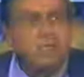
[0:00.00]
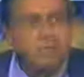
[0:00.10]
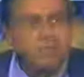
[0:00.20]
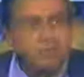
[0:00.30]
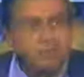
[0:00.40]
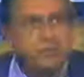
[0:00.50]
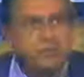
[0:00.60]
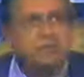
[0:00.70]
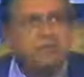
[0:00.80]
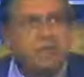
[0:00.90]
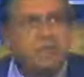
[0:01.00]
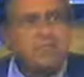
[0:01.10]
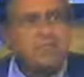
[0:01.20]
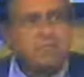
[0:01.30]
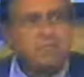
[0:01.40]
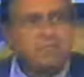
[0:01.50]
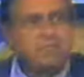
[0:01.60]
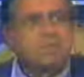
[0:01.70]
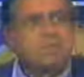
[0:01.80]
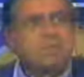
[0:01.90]
he mentioned the fact that
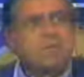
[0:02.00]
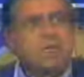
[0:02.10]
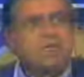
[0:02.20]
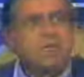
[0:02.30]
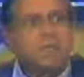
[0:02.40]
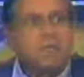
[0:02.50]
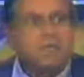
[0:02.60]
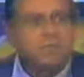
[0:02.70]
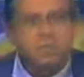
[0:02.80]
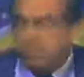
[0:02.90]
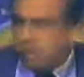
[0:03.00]
Hoover had been